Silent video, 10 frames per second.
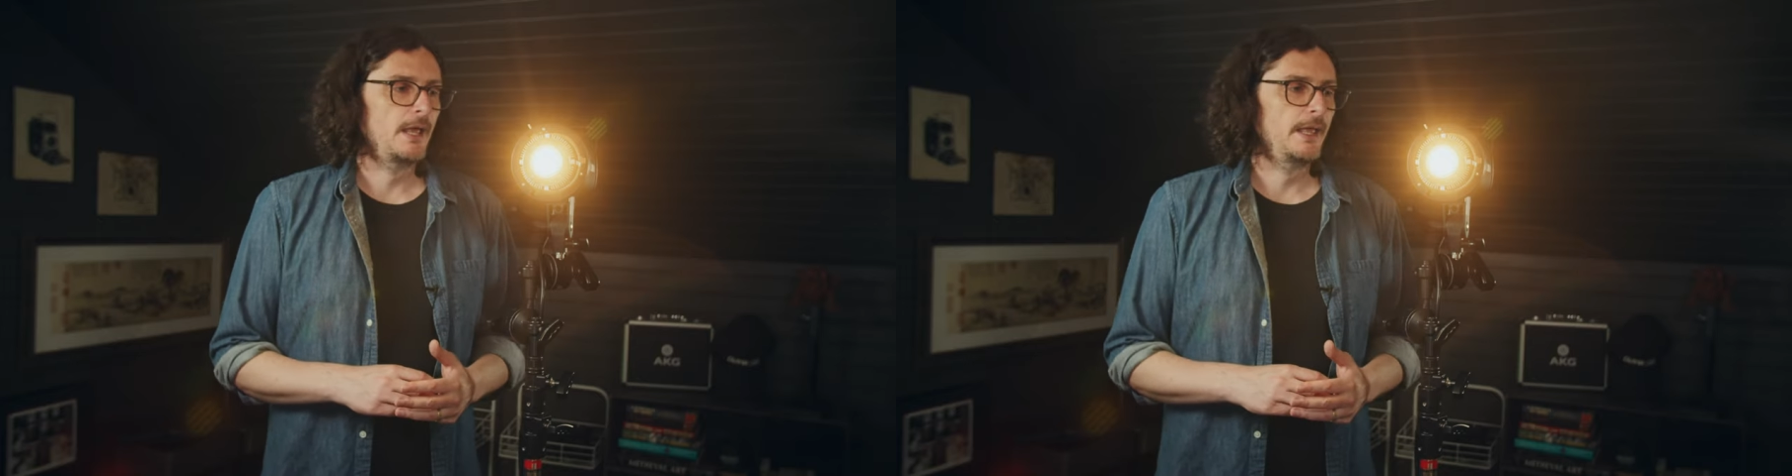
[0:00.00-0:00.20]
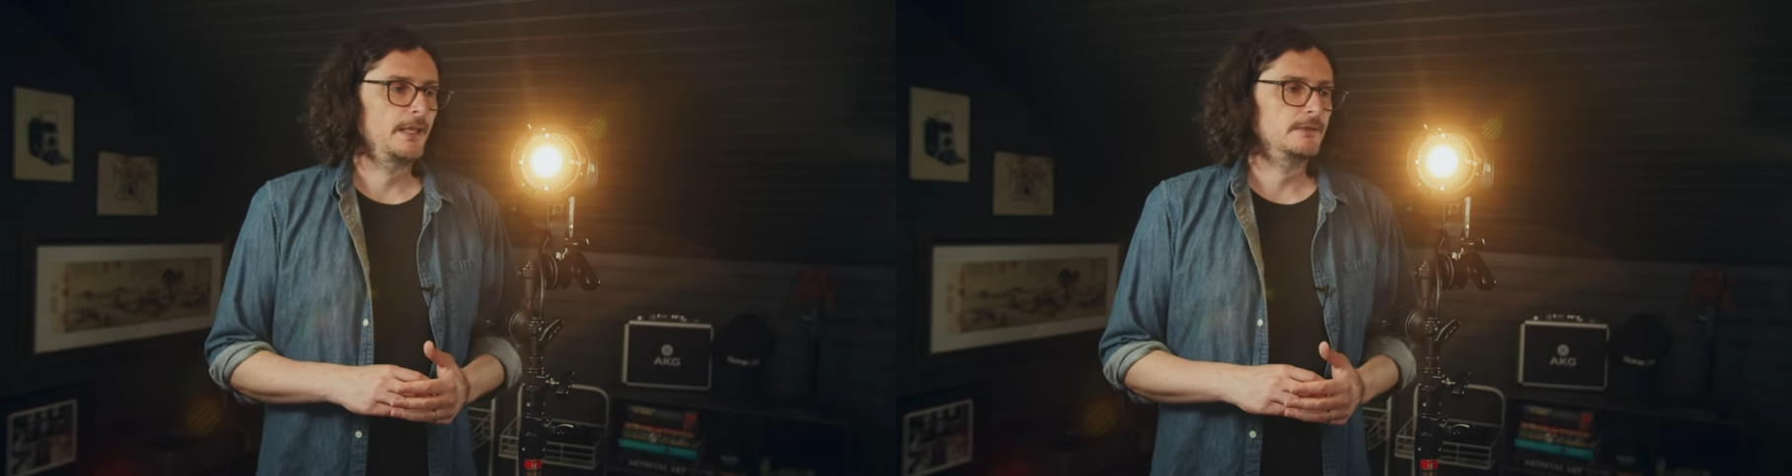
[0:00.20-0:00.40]

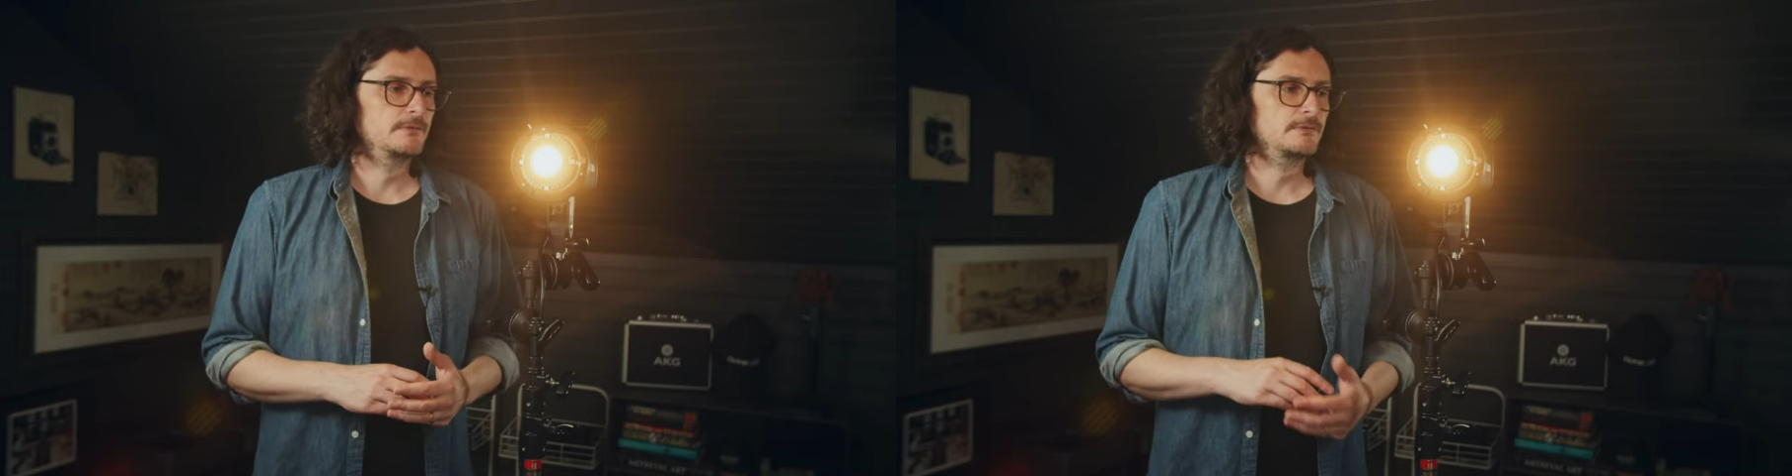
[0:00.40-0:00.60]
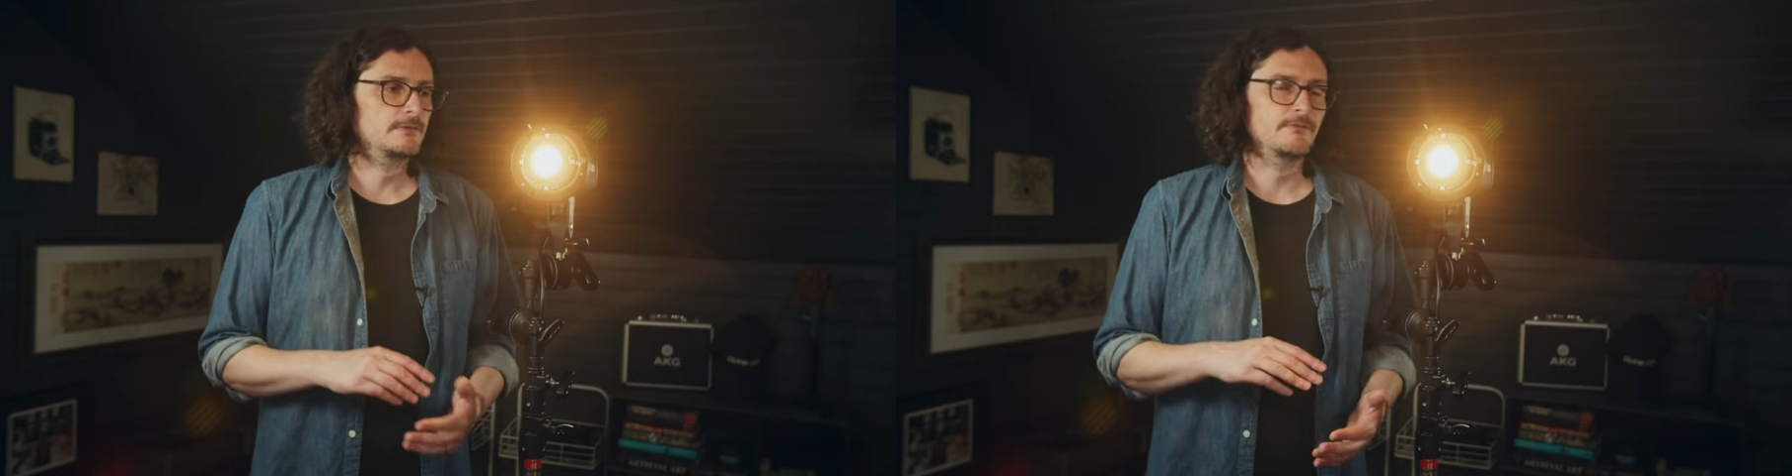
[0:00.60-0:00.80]
and
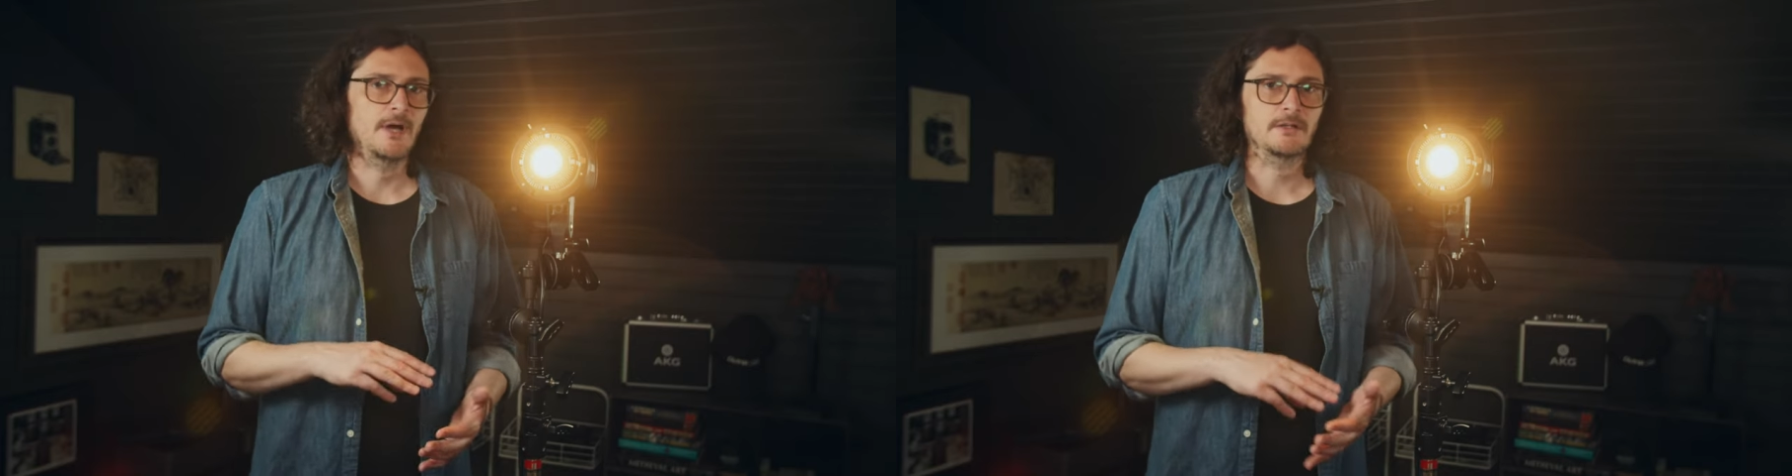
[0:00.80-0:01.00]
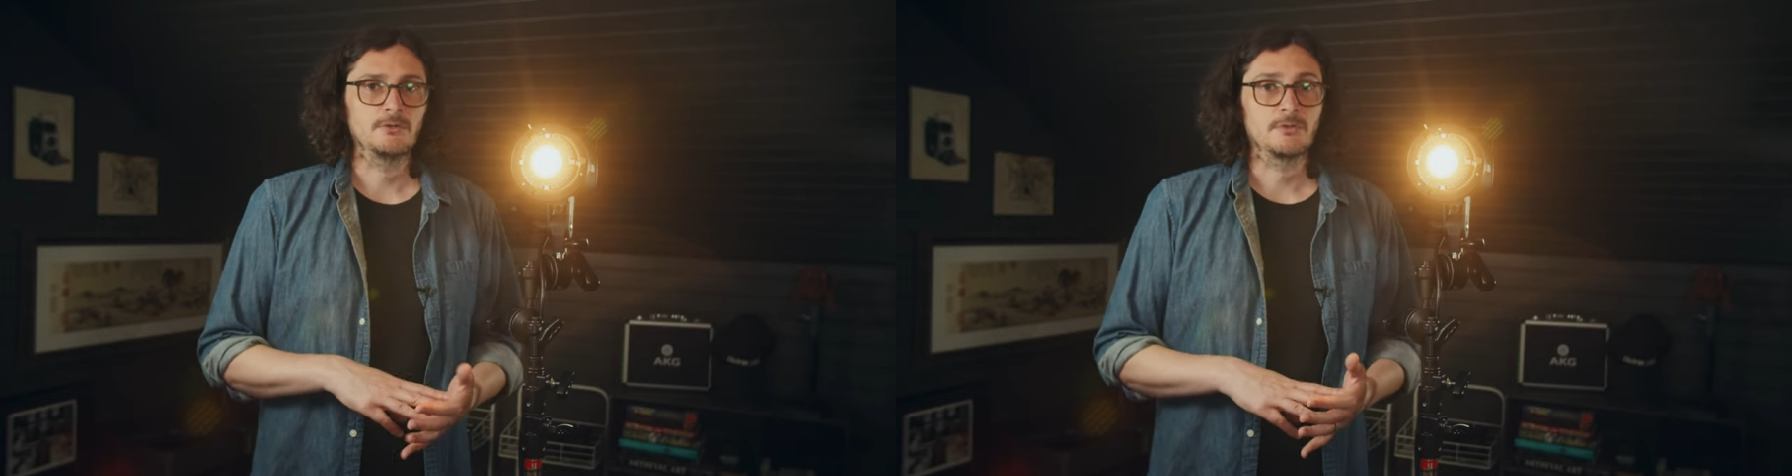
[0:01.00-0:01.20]
the
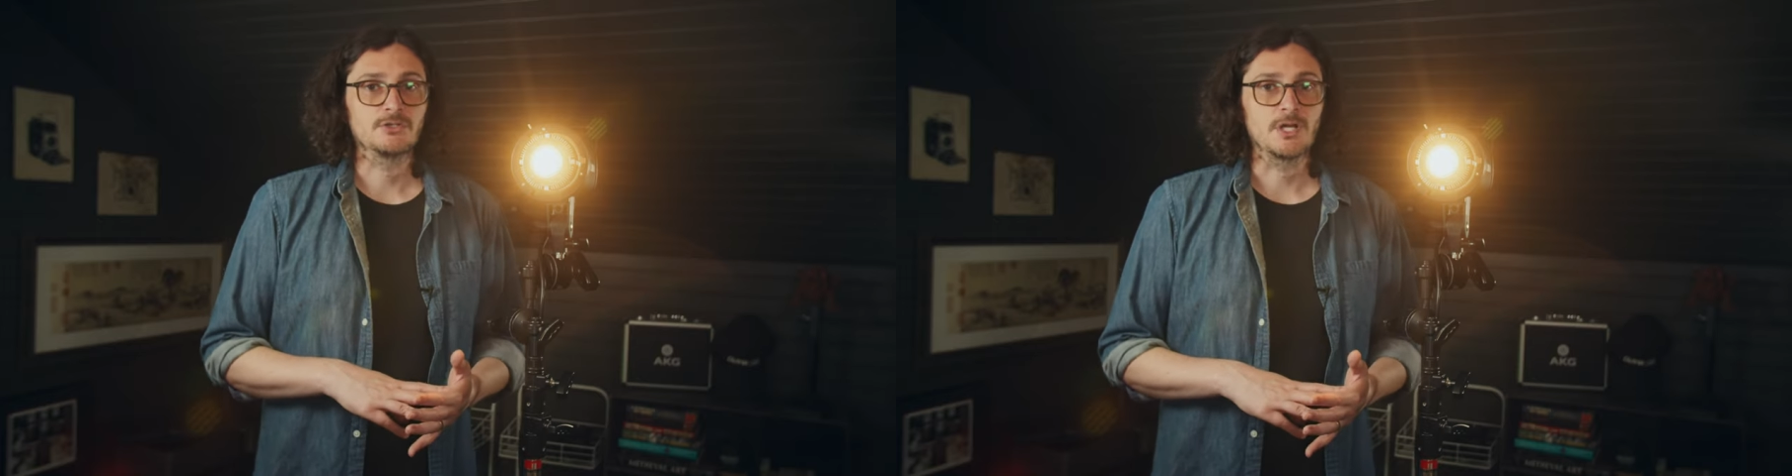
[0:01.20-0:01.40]
fact that you can